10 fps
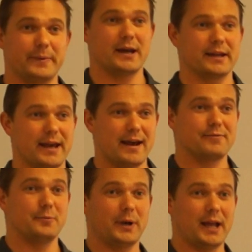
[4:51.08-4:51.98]
to be able to get
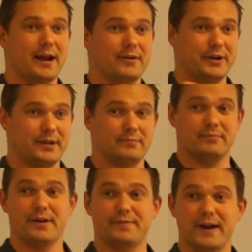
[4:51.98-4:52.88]
every player in
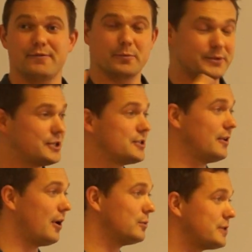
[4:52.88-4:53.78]
their favourite position
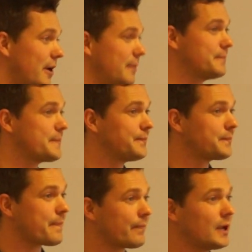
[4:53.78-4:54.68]
the whole time.
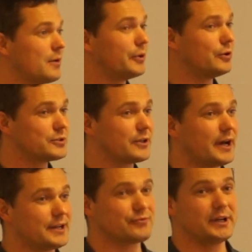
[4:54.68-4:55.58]
But also
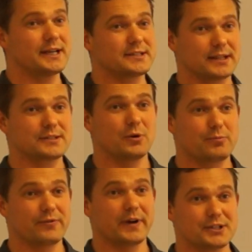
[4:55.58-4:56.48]
that is realistic to a
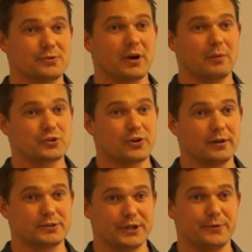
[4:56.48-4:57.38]
professional club
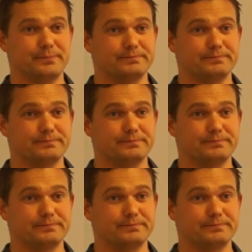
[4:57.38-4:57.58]
trial too.